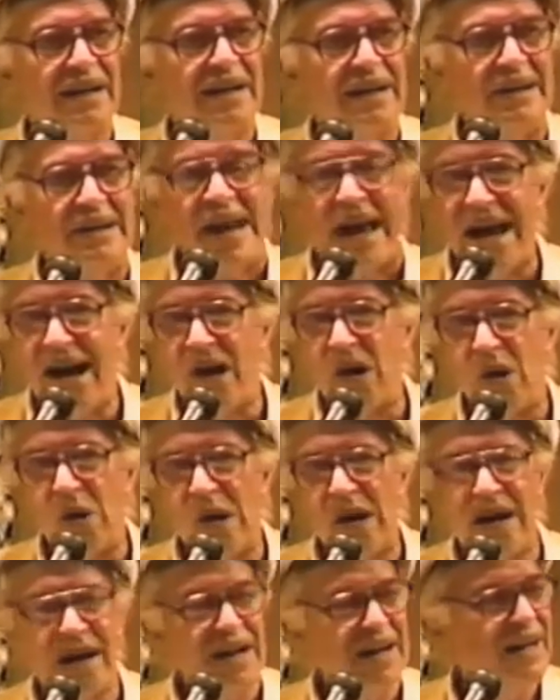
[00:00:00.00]

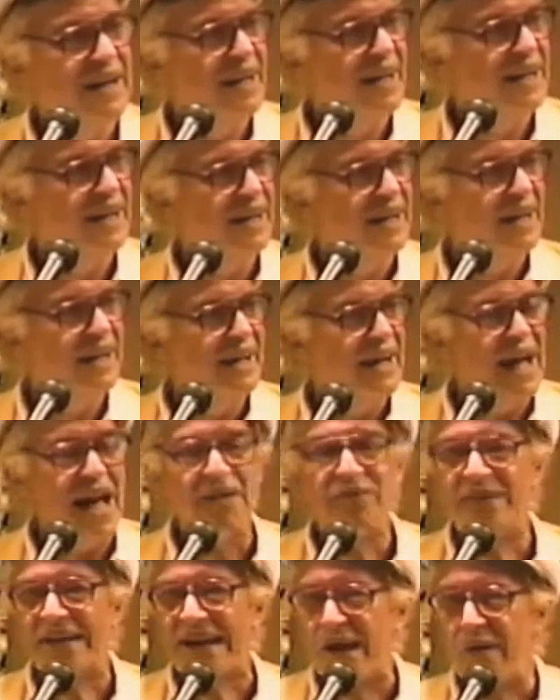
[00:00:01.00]
Now,
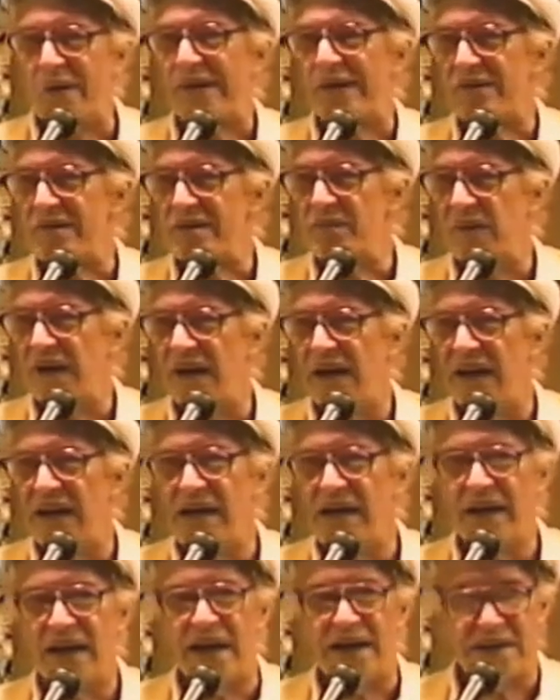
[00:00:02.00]
half an hour goes by,
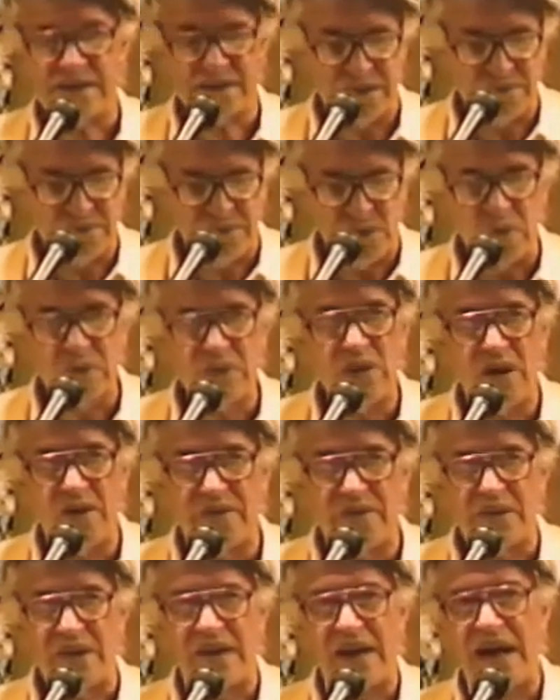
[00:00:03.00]
and there's a phone call
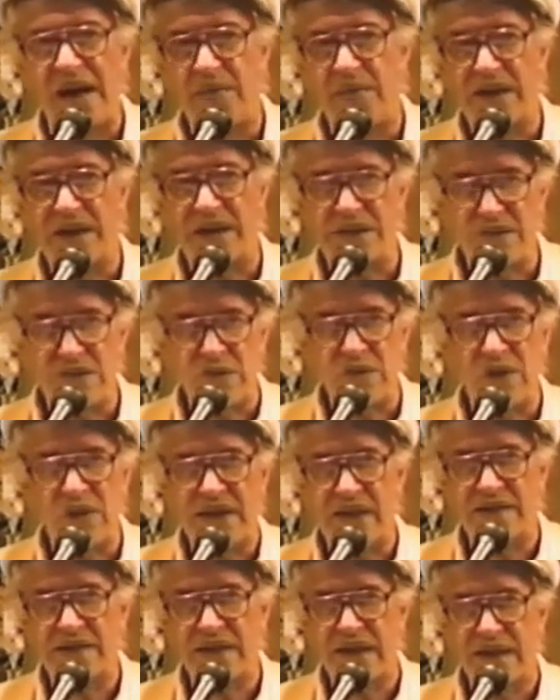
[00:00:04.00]
from the lobby, and it's
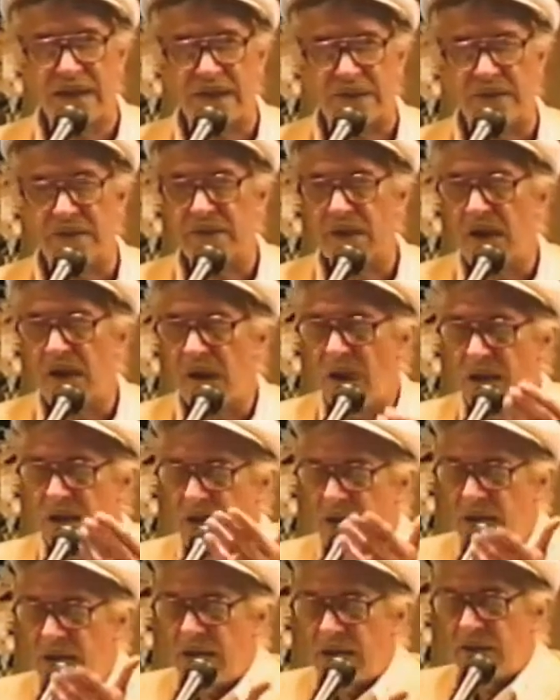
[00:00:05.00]
Juliet Taylor
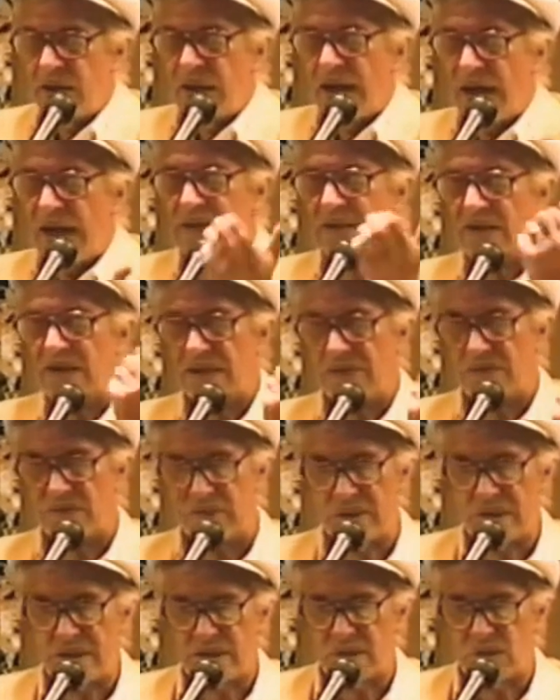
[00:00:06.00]
hand
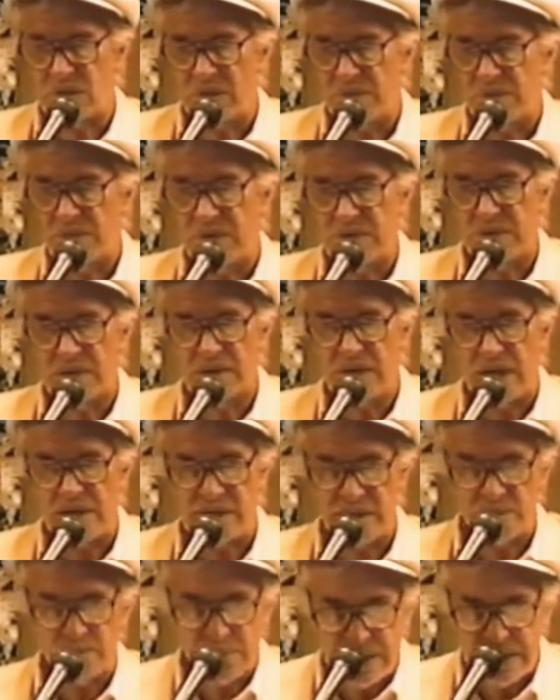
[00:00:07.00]
delivering the script. I
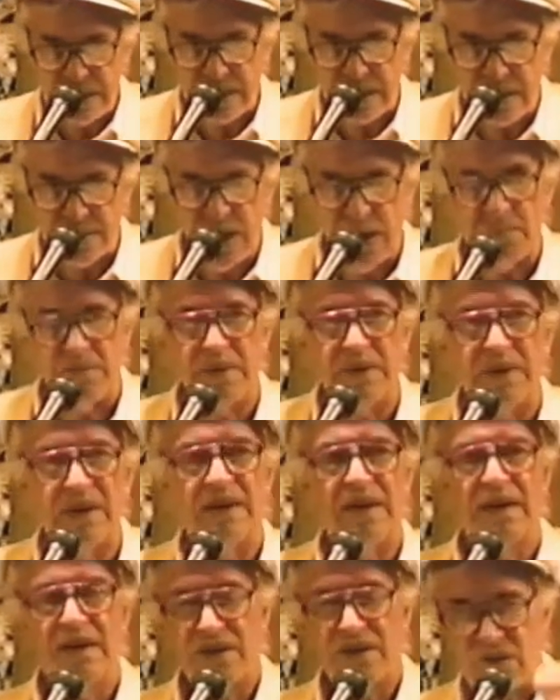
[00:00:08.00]
said, please come up.
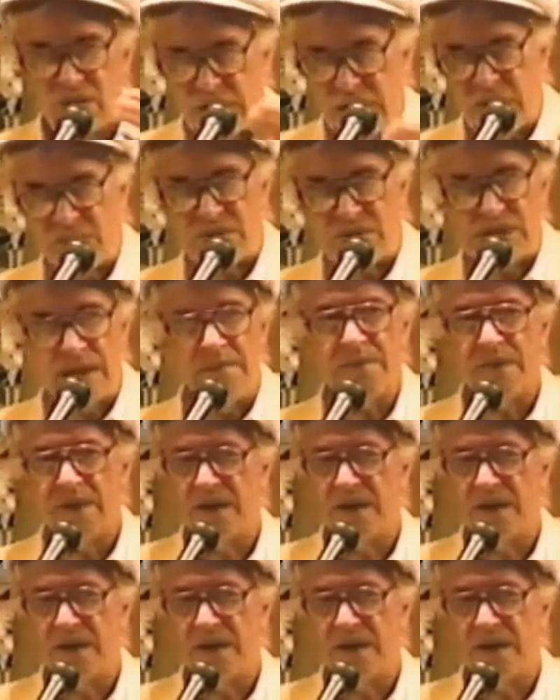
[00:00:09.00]
She comes up.